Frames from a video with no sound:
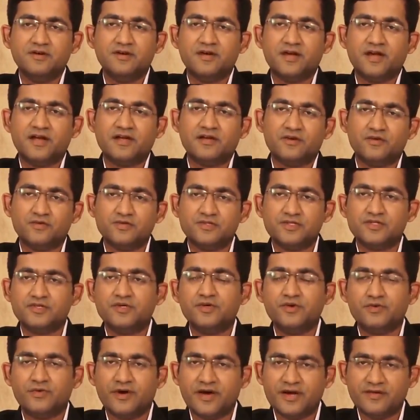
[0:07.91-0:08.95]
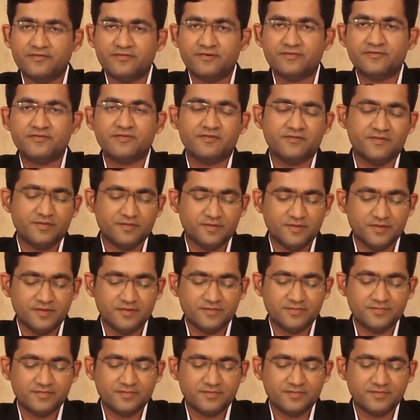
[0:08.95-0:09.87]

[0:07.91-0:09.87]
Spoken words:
and closes on 25th November.